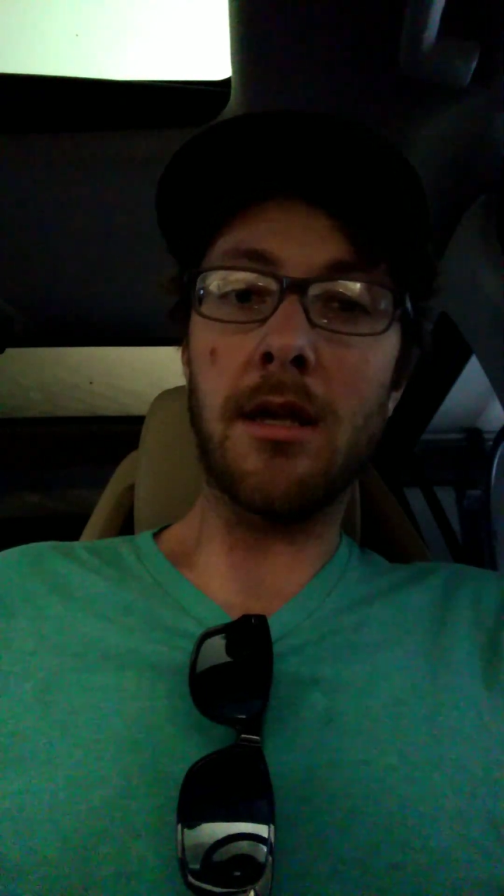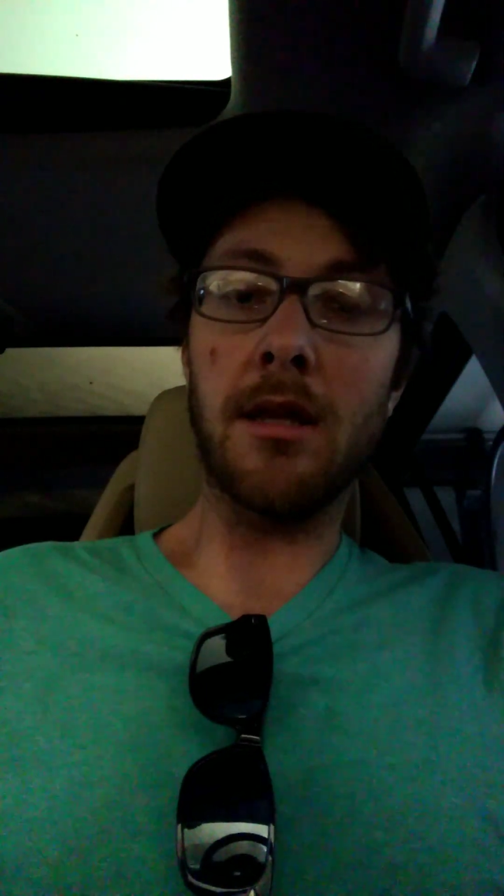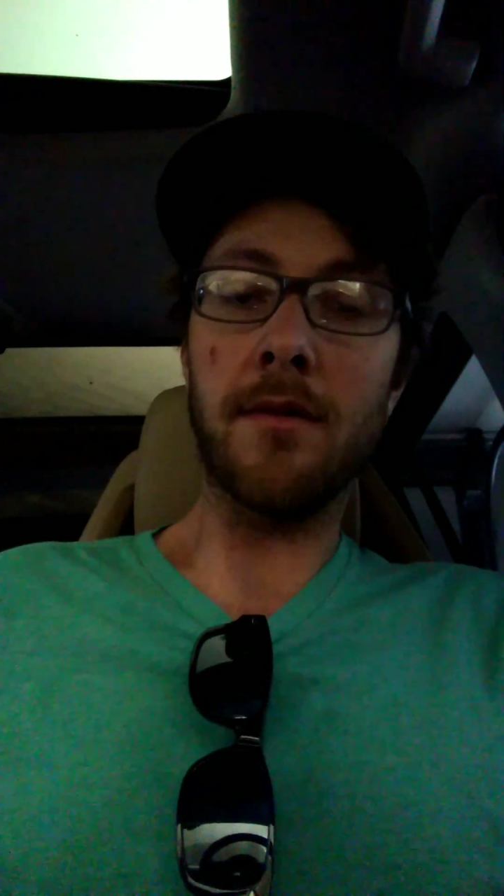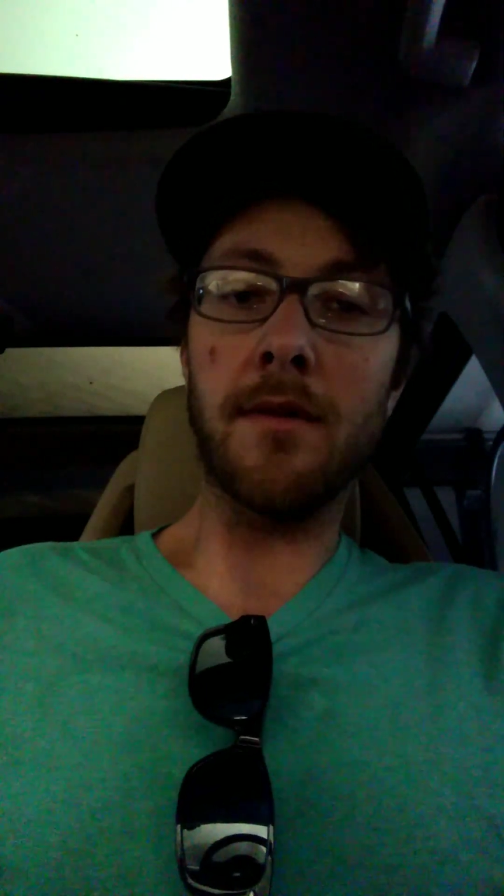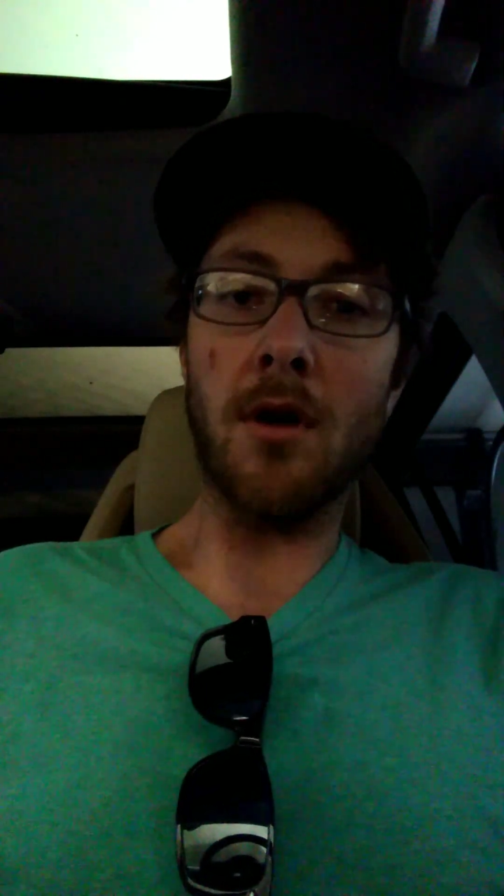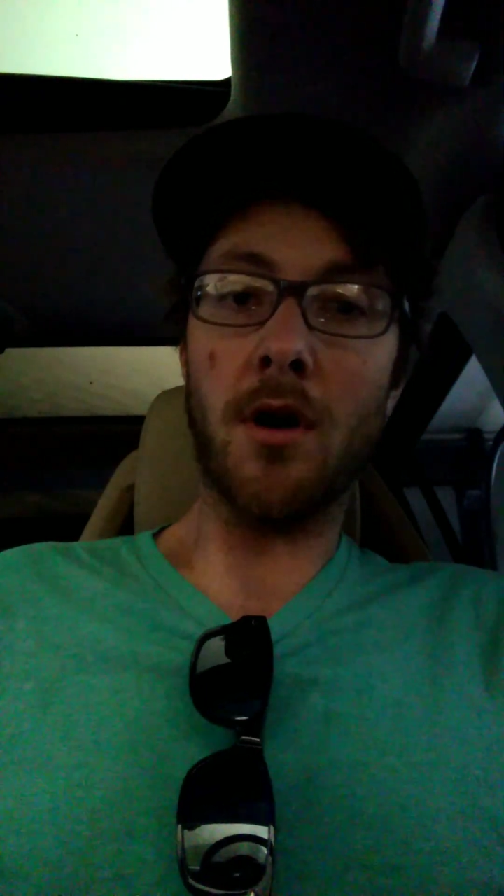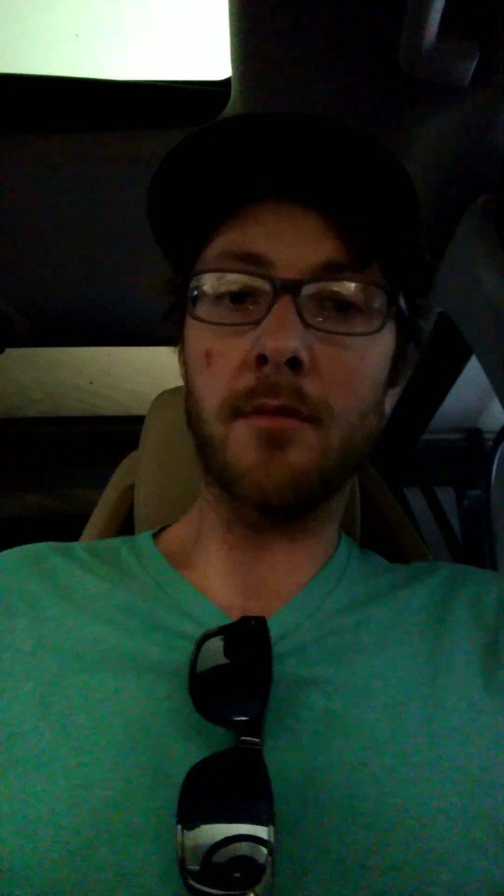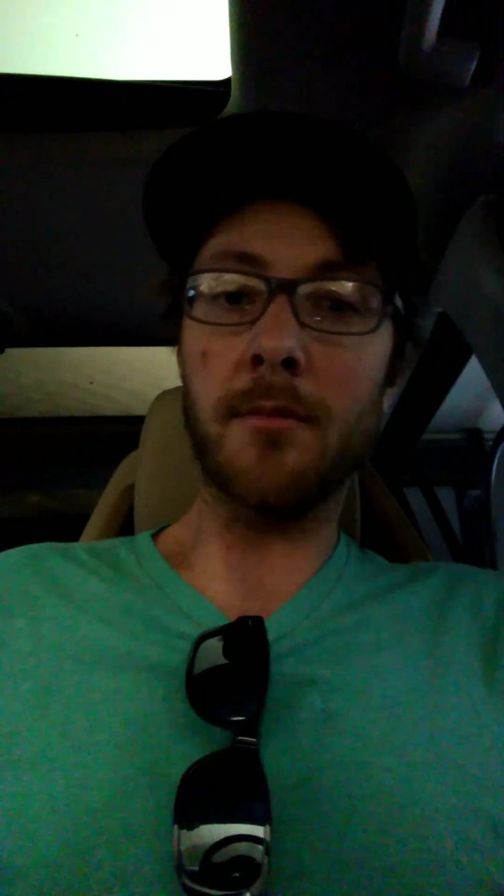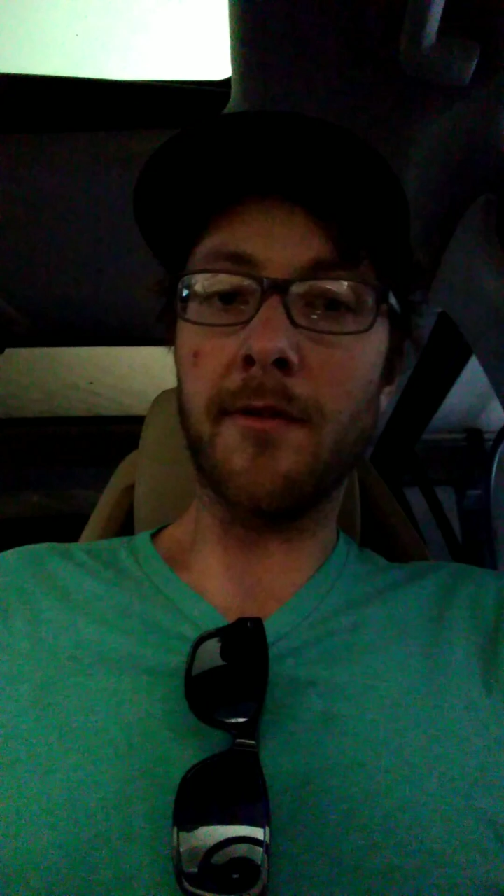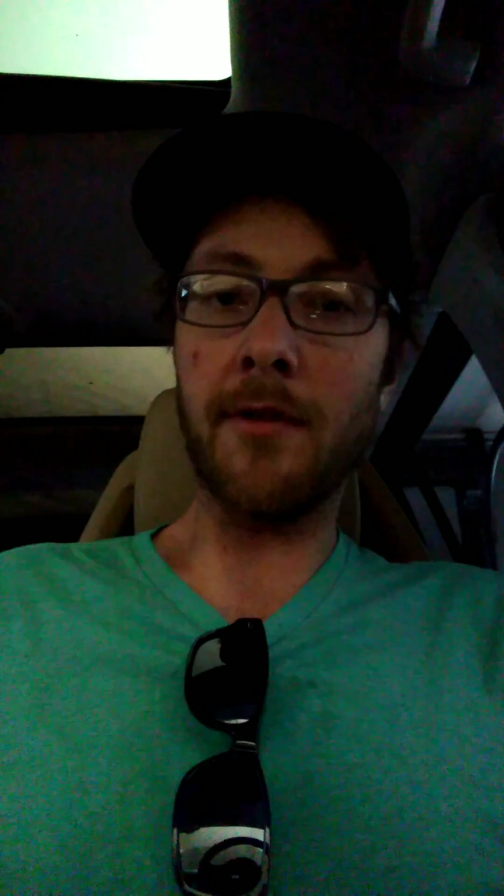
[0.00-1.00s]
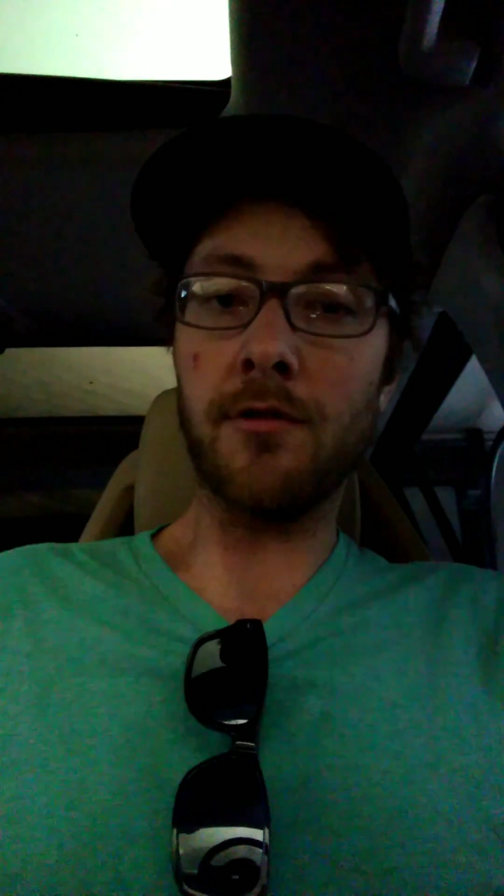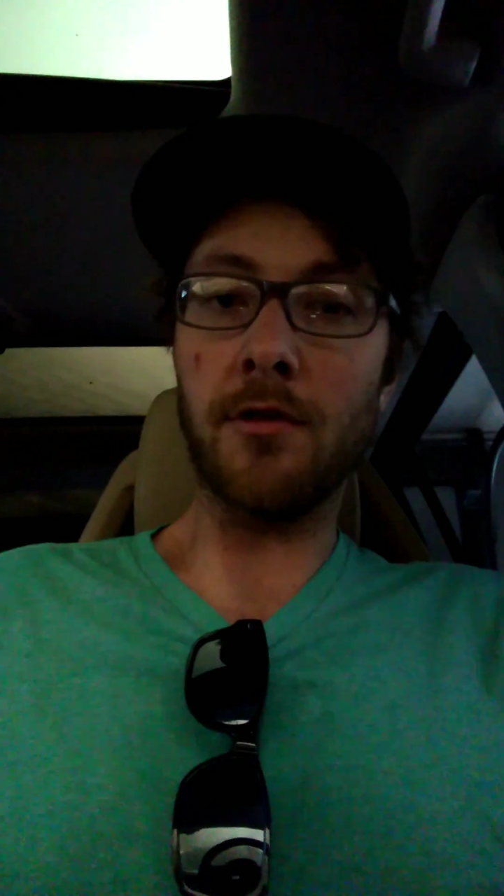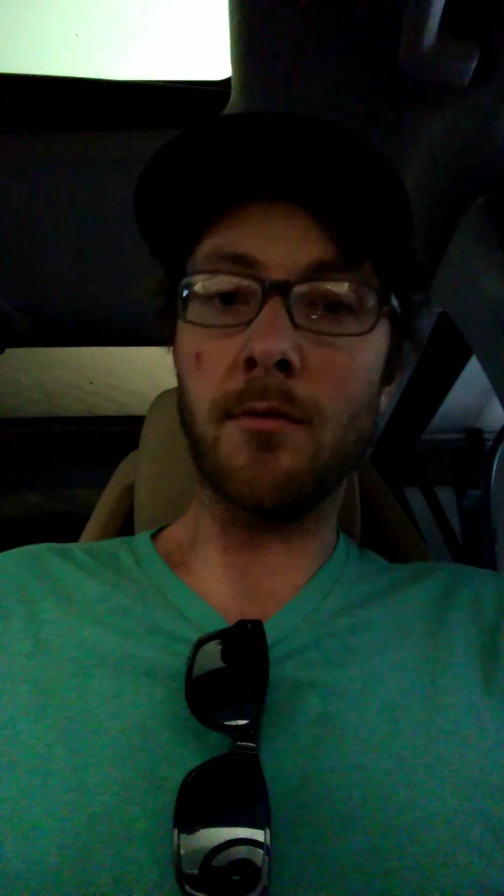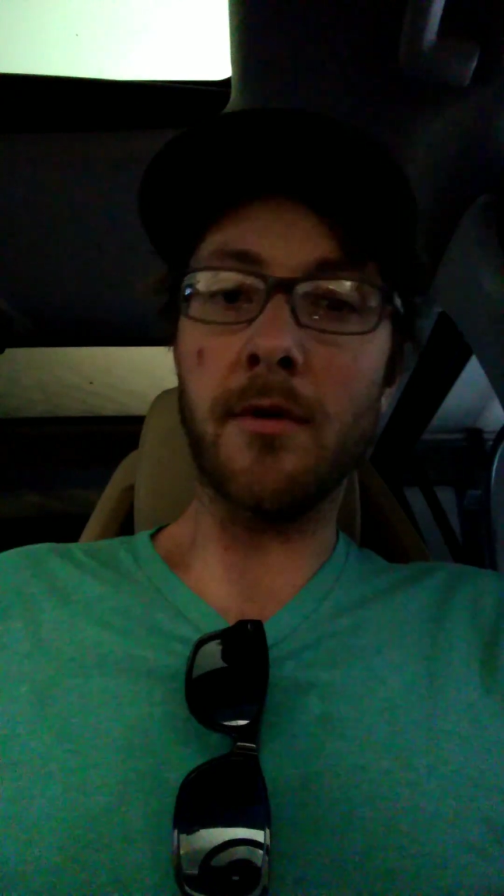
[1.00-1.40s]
in the on position